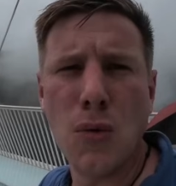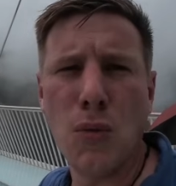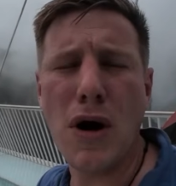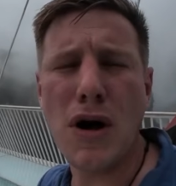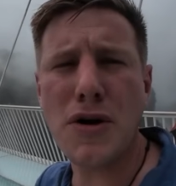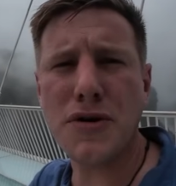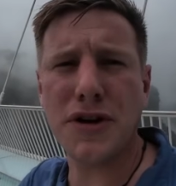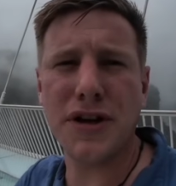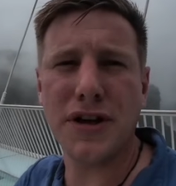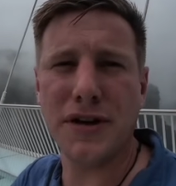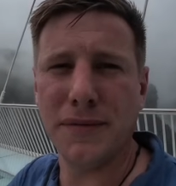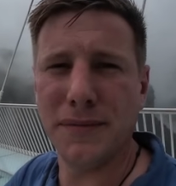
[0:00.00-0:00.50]

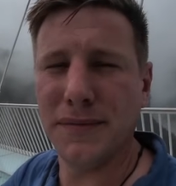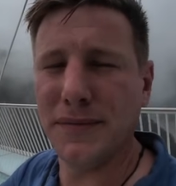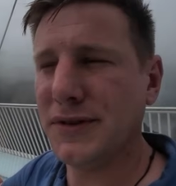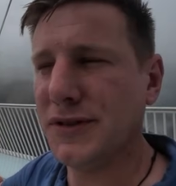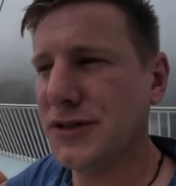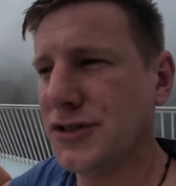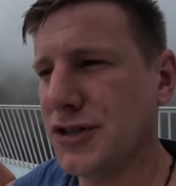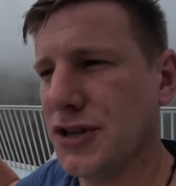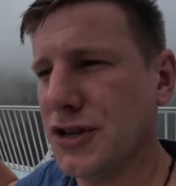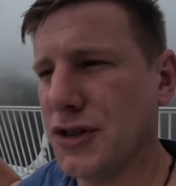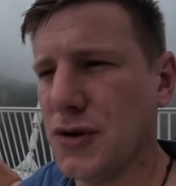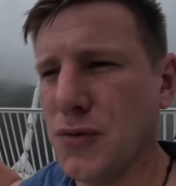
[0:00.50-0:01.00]
Welcome
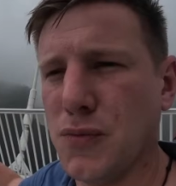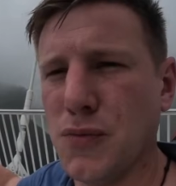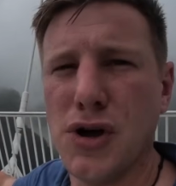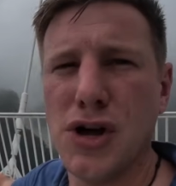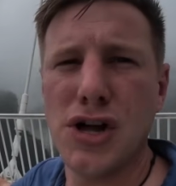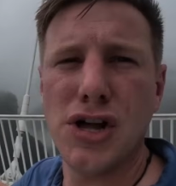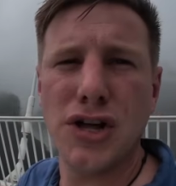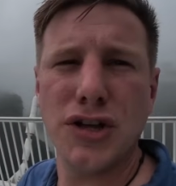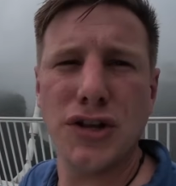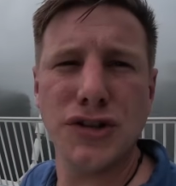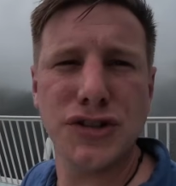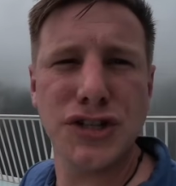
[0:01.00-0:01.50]
to the
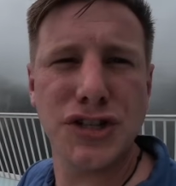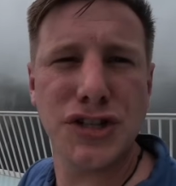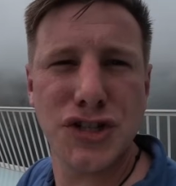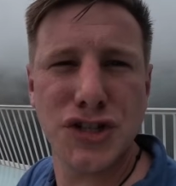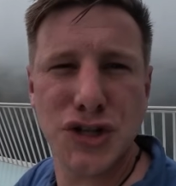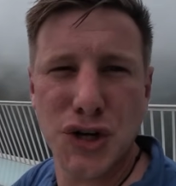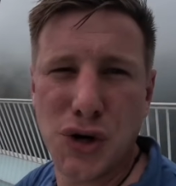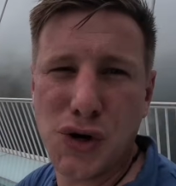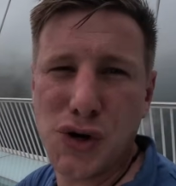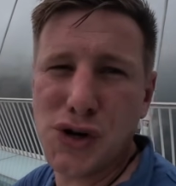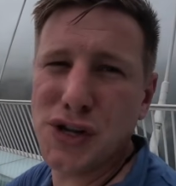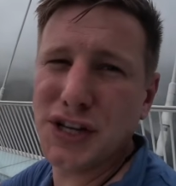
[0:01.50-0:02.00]
world's
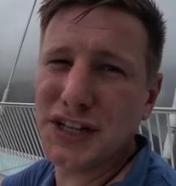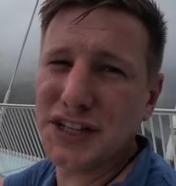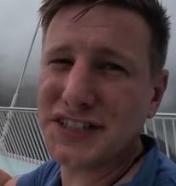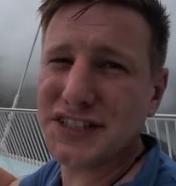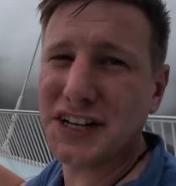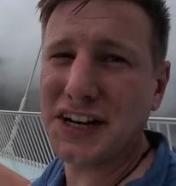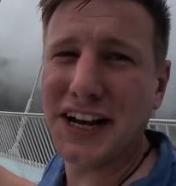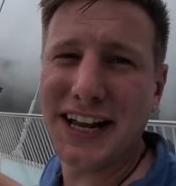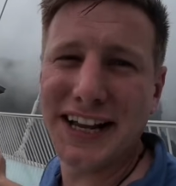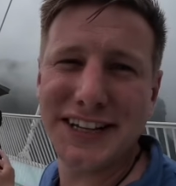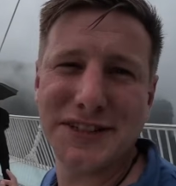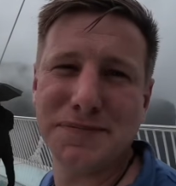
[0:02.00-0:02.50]
tallest
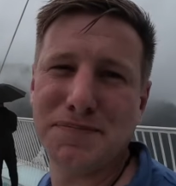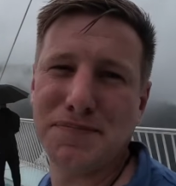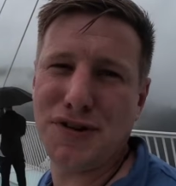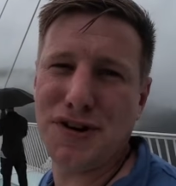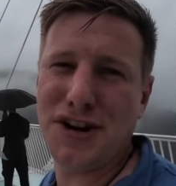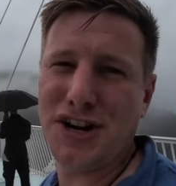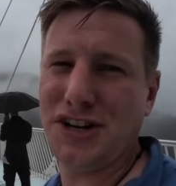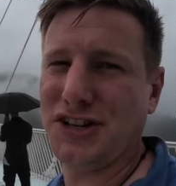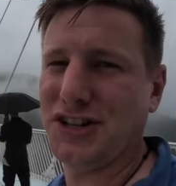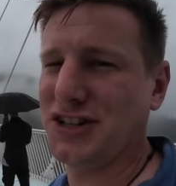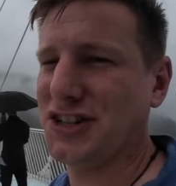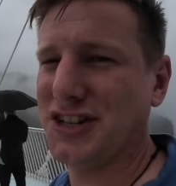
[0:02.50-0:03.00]
glass
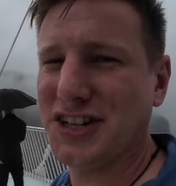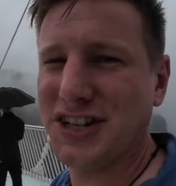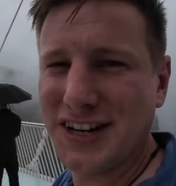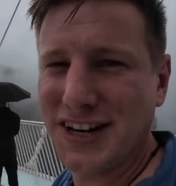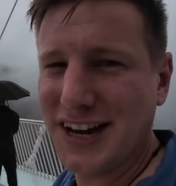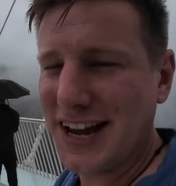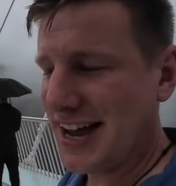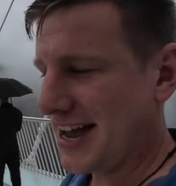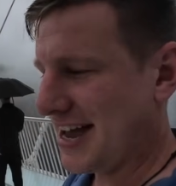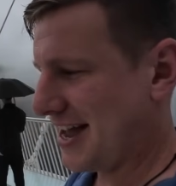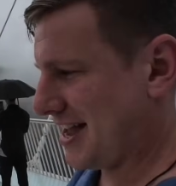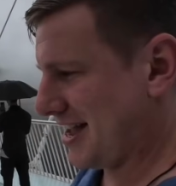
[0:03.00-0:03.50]
bridge
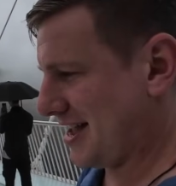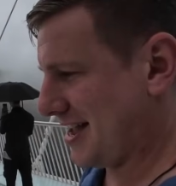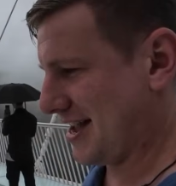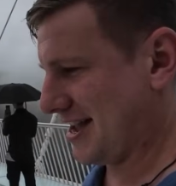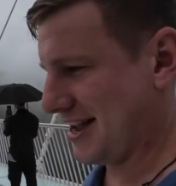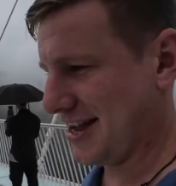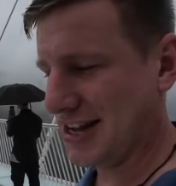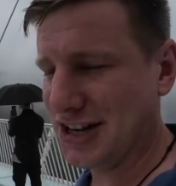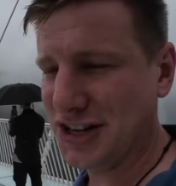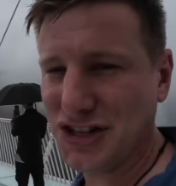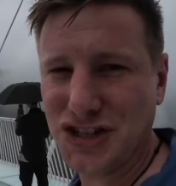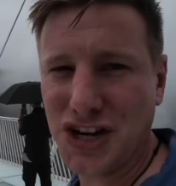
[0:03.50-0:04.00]
here
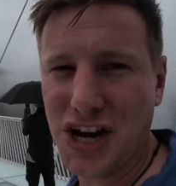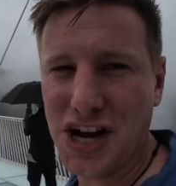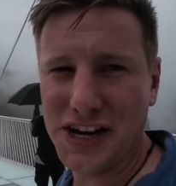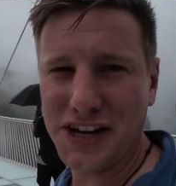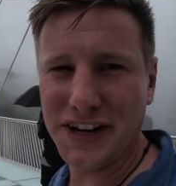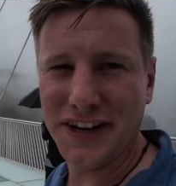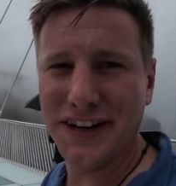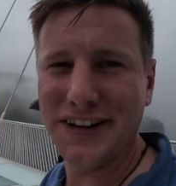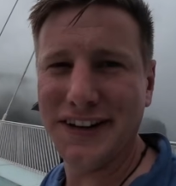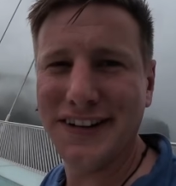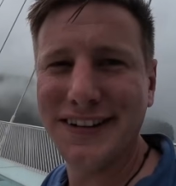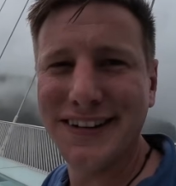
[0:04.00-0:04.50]
in
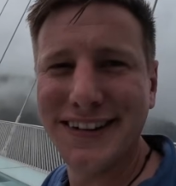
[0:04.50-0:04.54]
China.